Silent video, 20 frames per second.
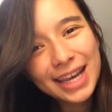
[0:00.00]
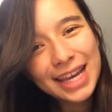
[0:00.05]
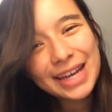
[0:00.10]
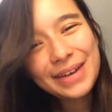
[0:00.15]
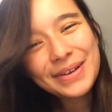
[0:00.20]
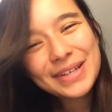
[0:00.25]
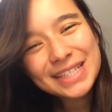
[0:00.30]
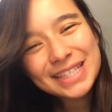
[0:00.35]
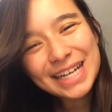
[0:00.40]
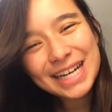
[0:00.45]

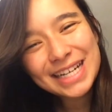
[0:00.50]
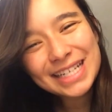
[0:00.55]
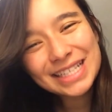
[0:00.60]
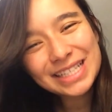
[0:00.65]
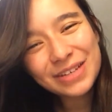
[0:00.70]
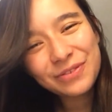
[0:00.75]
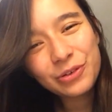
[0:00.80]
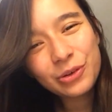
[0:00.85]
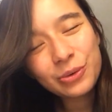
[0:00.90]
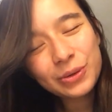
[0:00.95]
Anyways, guys,
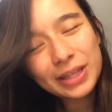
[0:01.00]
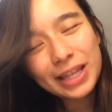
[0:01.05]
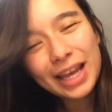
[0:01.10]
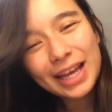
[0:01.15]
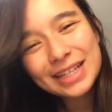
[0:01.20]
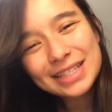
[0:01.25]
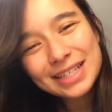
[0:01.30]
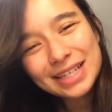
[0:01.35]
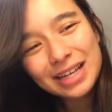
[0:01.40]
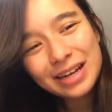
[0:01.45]
if you would
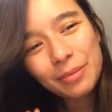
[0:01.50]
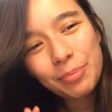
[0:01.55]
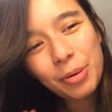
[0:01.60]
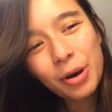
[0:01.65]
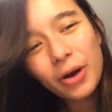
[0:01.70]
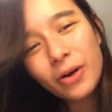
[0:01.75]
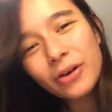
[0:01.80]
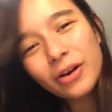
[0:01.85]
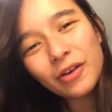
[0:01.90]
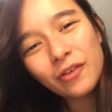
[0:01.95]
like to get a
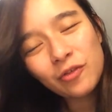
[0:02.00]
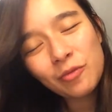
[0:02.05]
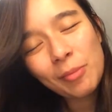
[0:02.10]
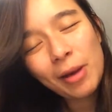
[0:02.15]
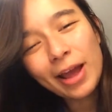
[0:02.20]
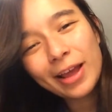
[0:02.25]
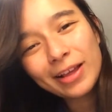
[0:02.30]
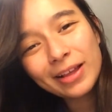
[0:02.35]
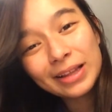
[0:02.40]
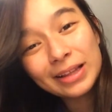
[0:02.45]
part of
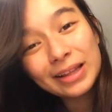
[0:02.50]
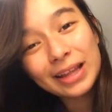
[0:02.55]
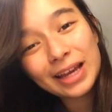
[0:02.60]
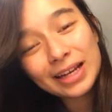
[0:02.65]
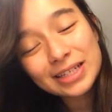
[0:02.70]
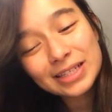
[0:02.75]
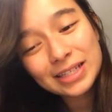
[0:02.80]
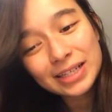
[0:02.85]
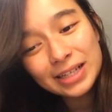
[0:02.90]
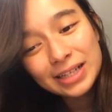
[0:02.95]
my
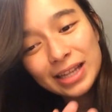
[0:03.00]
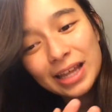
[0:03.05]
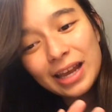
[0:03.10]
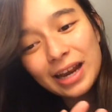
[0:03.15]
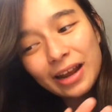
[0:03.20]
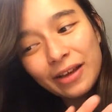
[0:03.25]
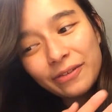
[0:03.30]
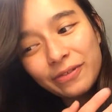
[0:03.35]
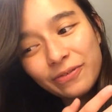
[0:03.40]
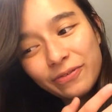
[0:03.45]
collection
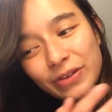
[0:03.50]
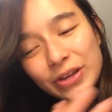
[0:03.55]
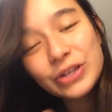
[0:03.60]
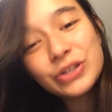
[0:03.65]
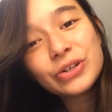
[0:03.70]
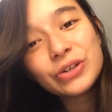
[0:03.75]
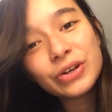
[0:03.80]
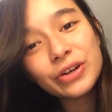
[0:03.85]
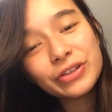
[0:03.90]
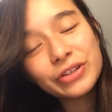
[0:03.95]
that I've
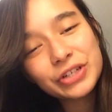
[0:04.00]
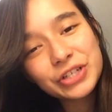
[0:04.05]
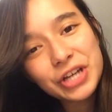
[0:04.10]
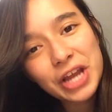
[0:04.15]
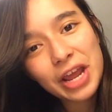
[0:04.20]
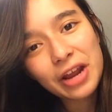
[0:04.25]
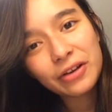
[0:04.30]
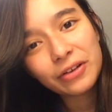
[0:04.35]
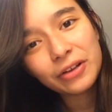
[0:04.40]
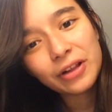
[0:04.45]
featured on the
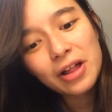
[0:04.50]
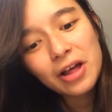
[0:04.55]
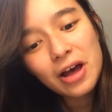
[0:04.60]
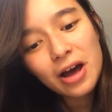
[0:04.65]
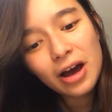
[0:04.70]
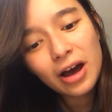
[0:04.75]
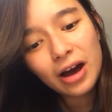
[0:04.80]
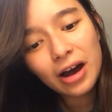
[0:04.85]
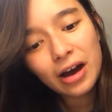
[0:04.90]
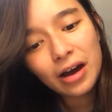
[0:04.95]
channel
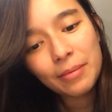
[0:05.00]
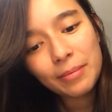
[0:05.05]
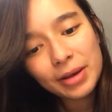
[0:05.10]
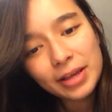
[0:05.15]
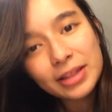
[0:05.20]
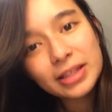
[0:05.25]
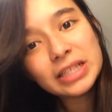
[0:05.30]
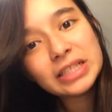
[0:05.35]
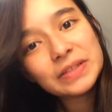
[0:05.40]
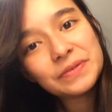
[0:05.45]
um,
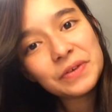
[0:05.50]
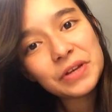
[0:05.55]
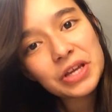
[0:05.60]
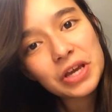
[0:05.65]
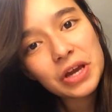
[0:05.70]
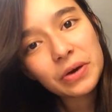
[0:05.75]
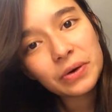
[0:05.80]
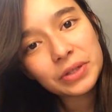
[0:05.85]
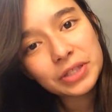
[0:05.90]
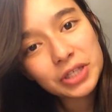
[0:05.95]
in this
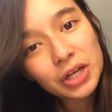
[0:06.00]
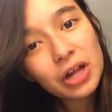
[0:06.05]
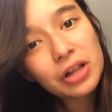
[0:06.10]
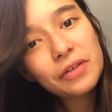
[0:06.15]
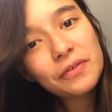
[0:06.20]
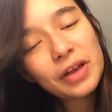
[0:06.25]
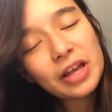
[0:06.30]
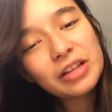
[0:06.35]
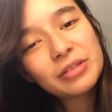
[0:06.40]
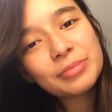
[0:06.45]
video, it's all
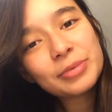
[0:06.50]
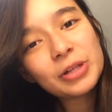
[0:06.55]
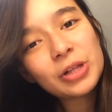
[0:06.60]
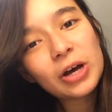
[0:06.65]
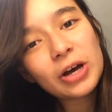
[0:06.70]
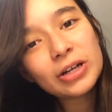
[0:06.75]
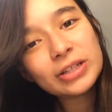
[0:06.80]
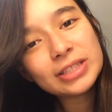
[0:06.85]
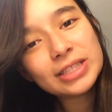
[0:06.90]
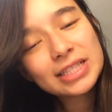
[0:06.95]
available
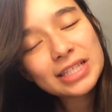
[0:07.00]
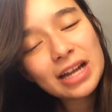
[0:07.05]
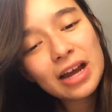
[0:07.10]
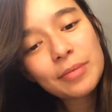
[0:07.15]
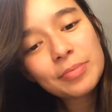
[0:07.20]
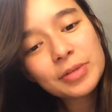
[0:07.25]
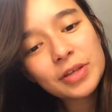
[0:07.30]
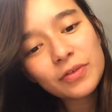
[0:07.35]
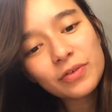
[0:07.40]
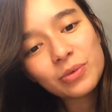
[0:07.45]
on
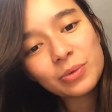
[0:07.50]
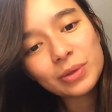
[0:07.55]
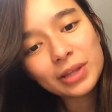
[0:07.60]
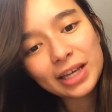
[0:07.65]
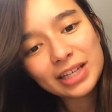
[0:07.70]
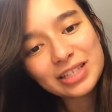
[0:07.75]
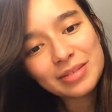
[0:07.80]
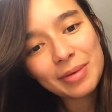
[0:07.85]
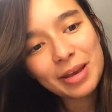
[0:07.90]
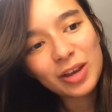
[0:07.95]
Snupps if you would
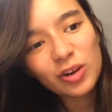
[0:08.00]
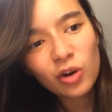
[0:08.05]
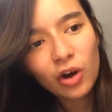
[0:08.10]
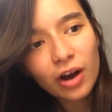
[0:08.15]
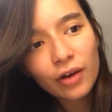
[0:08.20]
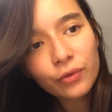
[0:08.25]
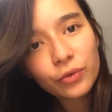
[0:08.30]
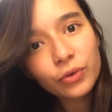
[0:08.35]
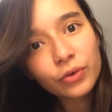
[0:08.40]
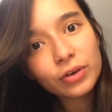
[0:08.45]
like to make an
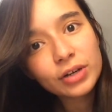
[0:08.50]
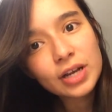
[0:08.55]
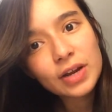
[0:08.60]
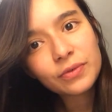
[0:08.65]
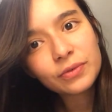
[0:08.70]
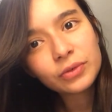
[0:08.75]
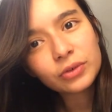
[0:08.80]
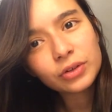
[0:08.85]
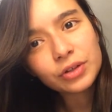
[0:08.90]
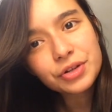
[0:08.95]
offer.
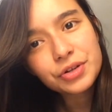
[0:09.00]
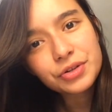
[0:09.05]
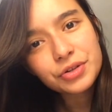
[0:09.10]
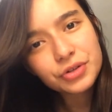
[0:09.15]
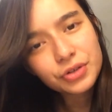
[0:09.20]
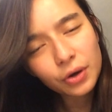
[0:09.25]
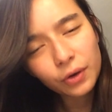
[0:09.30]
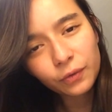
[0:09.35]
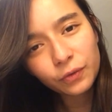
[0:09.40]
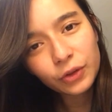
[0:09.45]
Definitely
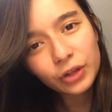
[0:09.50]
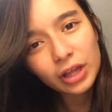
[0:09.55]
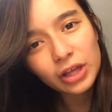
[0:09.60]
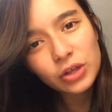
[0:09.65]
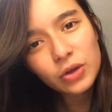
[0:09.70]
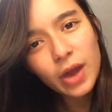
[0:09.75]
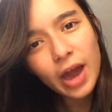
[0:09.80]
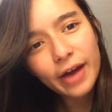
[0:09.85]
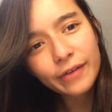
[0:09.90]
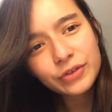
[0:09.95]
don't feel
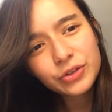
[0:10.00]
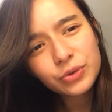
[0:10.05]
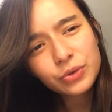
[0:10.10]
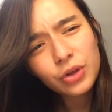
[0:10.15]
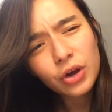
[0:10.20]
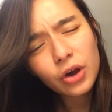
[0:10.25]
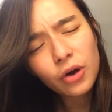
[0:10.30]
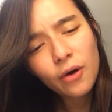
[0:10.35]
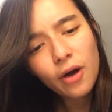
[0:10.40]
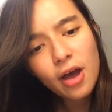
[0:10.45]
like you have to,
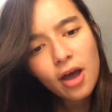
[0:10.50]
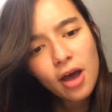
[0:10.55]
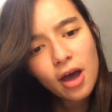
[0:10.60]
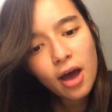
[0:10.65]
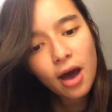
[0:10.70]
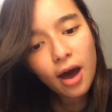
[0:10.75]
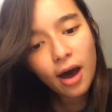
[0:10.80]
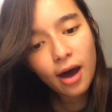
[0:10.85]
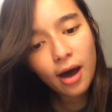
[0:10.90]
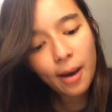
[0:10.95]
though.
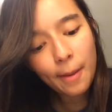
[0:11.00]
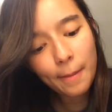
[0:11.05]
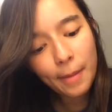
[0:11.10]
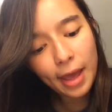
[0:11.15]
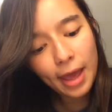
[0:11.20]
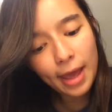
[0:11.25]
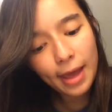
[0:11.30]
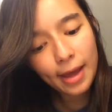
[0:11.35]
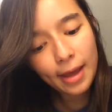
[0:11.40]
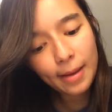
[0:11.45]
Um,
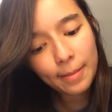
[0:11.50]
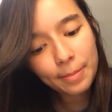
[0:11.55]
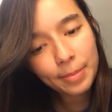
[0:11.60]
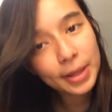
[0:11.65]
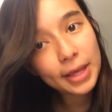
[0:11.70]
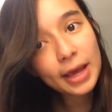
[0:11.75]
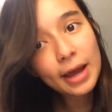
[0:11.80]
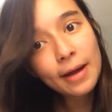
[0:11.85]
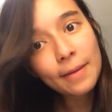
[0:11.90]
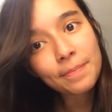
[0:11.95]
and,
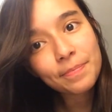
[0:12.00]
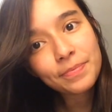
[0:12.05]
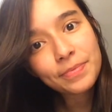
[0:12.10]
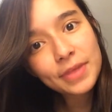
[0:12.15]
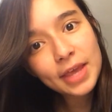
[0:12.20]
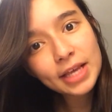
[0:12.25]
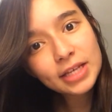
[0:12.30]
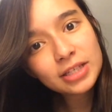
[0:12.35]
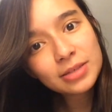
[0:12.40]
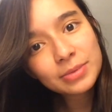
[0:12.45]
but yeah,
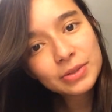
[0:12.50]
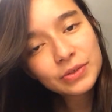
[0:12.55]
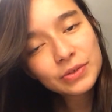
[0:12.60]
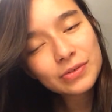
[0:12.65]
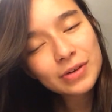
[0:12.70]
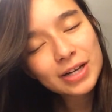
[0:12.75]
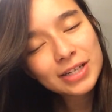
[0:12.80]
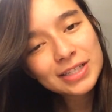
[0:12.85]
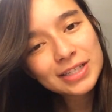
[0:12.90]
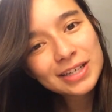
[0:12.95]
thanks so much for
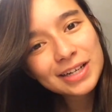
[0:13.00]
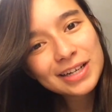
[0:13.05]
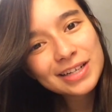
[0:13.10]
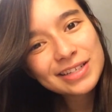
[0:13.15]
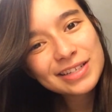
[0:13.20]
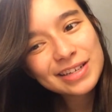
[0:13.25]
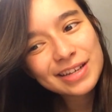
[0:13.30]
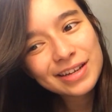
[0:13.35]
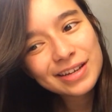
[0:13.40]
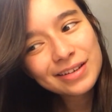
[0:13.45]
watching,
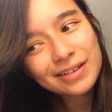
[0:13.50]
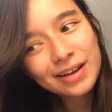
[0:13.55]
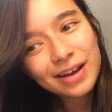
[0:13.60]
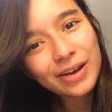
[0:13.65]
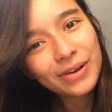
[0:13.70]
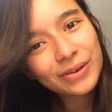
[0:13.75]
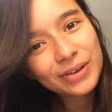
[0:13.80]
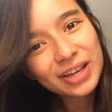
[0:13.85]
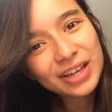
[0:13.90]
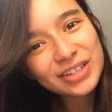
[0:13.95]
guys, and
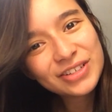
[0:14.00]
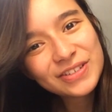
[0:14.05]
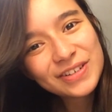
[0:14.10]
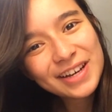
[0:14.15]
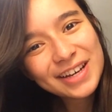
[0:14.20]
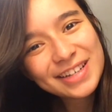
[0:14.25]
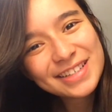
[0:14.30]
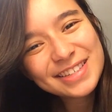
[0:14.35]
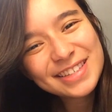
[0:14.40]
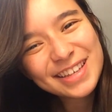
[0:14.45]
I'll catch you
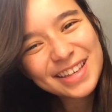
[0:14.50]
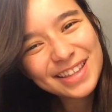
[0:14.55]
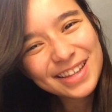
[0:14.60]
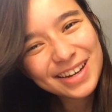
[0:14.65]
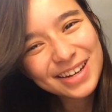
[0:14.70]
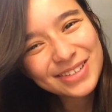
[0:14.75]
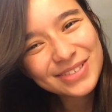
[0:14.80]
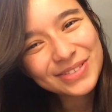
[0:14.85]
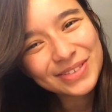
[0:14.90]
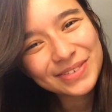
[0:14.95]
guys in the
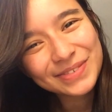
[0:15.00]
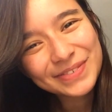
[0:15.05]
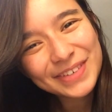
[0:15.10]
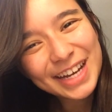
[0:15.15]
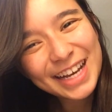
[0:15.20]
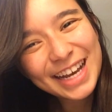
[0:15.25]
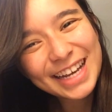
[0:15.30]
next one. Bye,